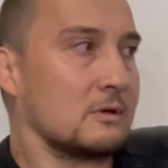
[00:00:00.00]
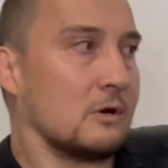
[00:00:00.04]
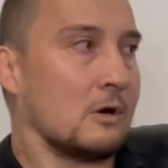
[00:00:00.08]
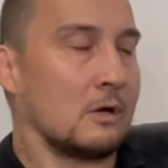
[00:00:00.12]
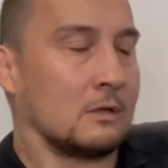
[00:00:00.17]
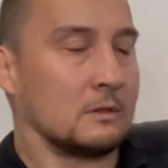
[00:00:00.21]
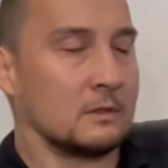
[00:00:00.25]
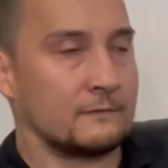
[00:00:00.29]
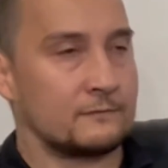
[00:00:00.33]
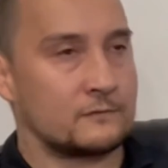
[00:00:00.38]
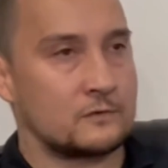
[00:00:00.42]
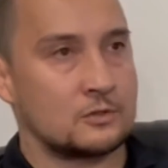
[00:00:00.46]

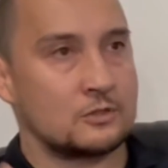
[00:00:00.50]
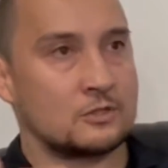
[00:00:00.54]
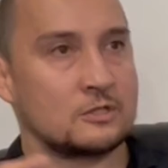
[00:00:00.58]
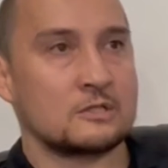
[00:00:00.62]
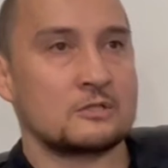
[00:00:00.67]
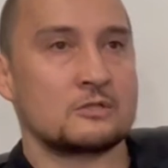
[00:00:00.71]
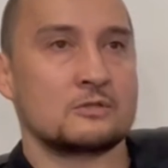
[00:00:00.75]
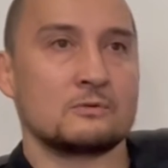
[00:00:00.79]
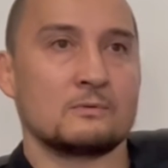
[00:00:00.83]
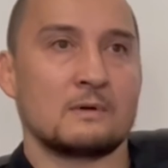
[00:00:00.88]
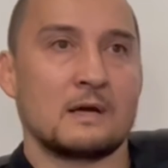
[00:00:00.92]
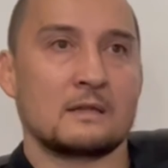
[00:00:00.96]
All of
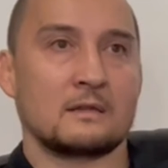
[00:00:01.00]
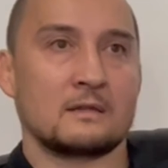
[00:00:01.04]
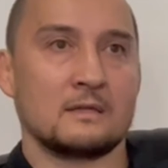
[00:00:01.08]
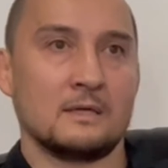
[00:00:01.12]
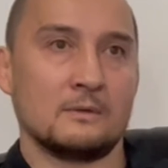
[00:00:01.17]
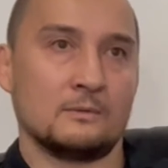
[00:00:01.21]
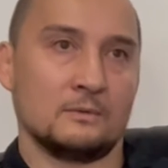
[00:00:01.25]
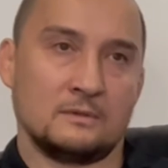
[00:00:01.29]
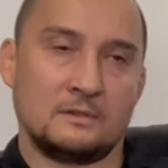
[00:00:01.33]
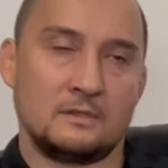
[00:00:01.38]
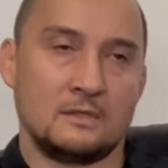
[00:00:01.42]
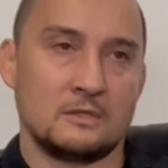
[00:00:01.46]
jiu-jitsu, I
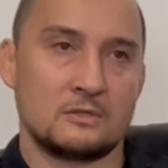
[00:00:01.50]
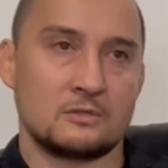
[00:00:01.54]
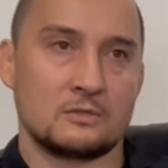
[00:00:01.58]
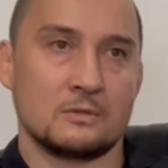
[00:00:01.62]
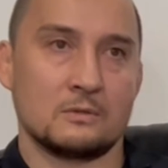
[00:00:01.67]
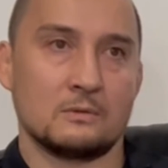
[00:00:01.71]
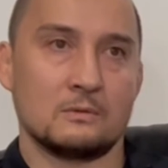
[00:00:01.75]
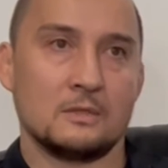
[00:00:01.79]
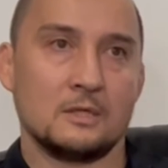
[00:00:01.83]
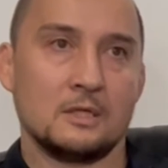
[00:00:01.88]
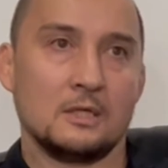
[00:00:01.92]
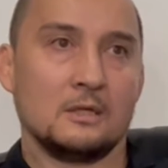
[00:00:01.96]
think, will teach you,